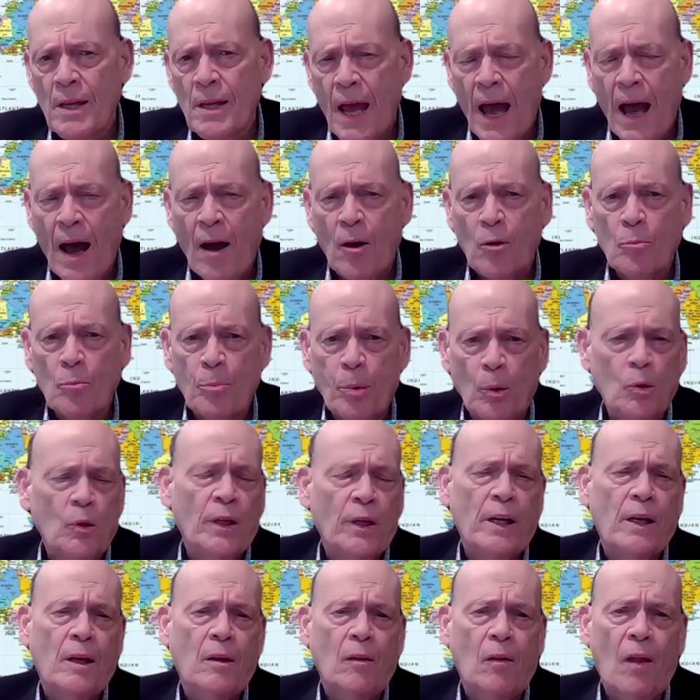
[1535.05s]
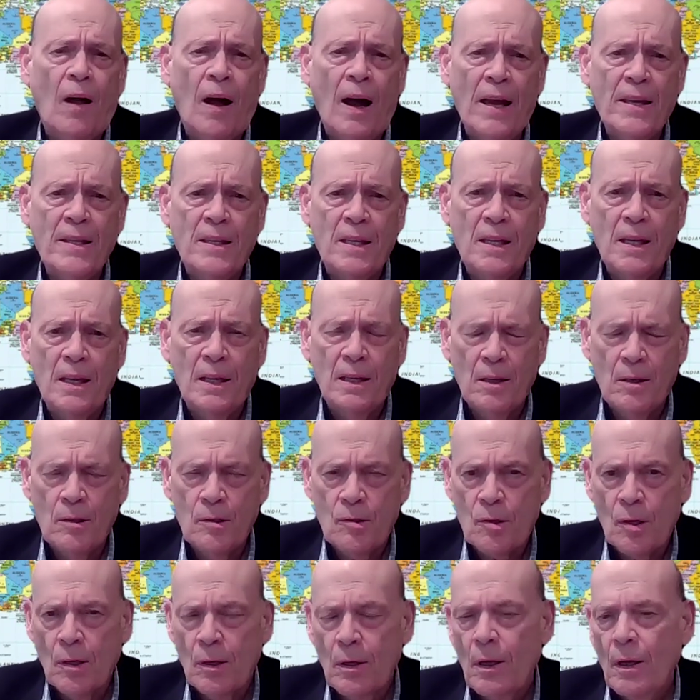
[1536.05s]
out political
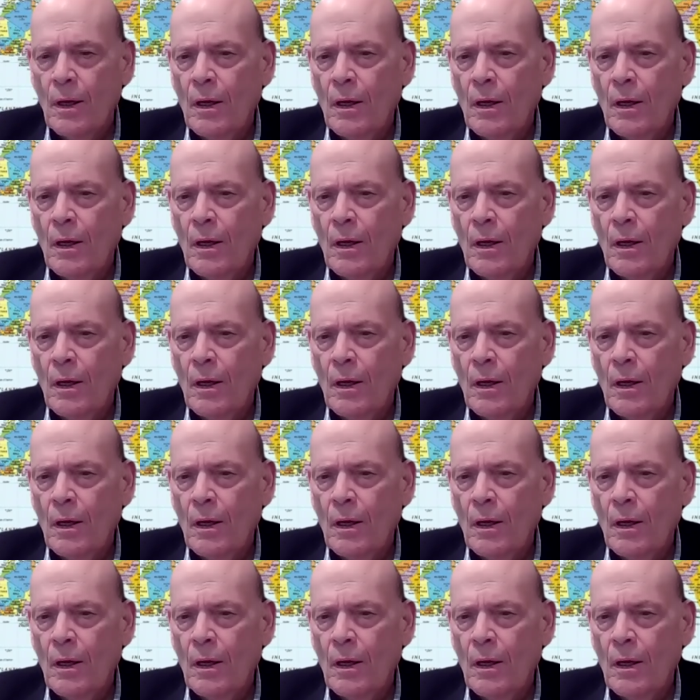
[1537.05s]
ideas